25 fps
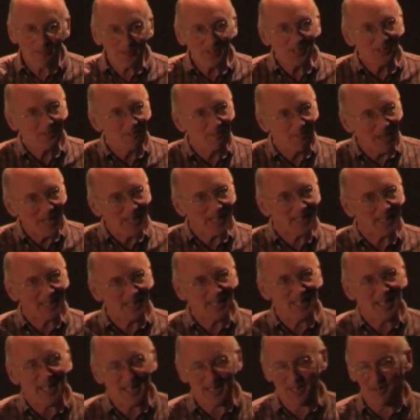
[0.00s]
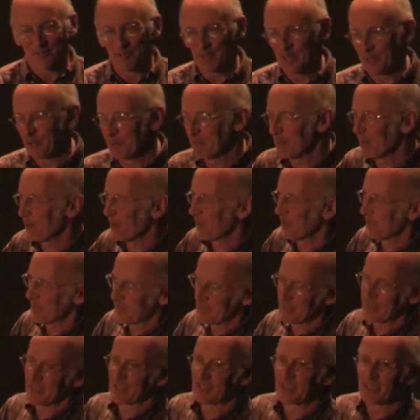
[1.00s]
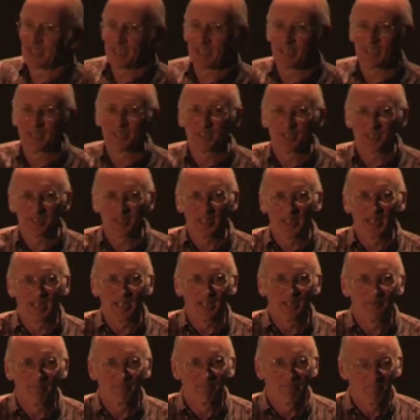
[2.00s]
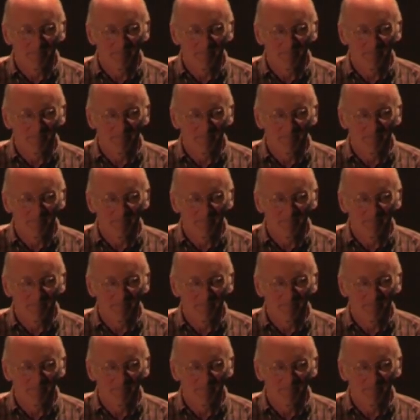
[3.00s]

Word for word: feel making has a real point in design.